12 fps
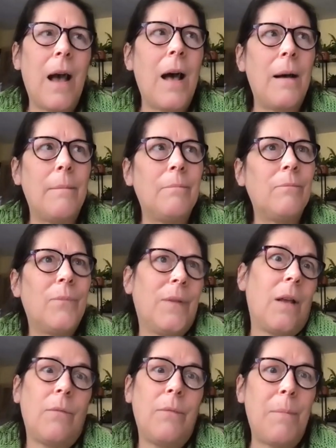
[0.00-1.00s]
um,
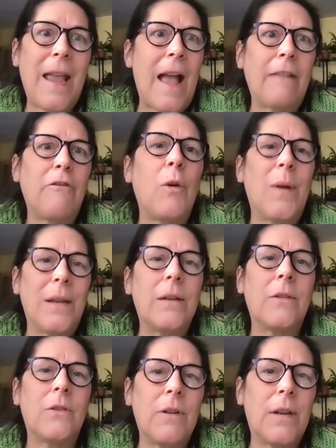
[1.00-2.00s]
you know, big agro
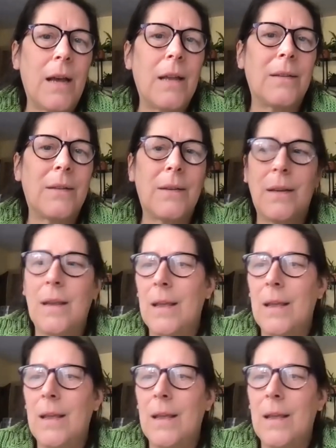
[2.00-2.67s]
industry does.